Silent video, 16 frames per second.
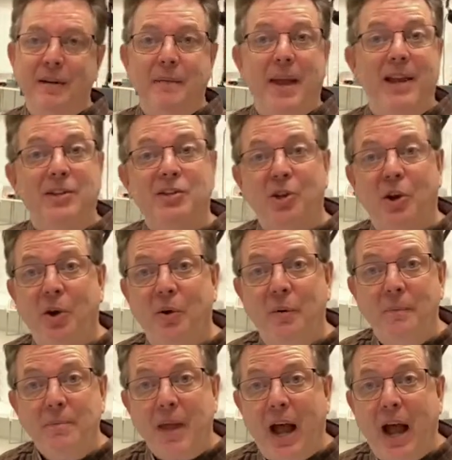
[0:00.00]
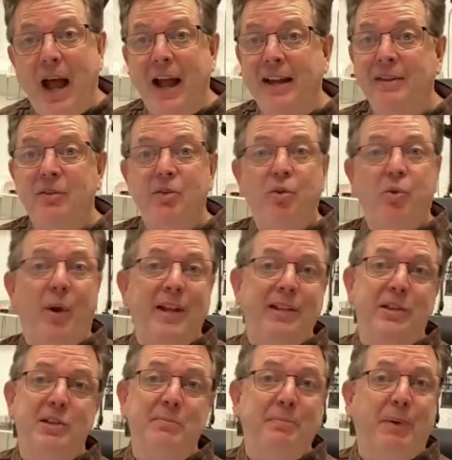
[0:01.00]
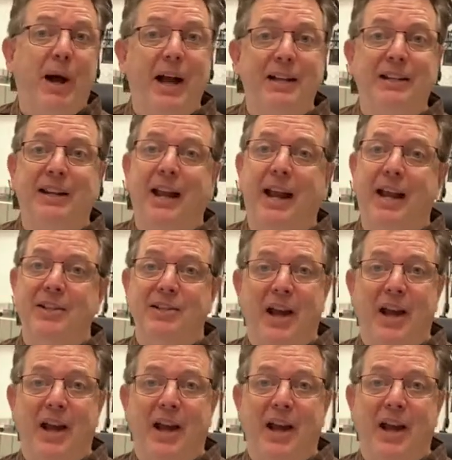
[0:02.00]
And so I create this podcast.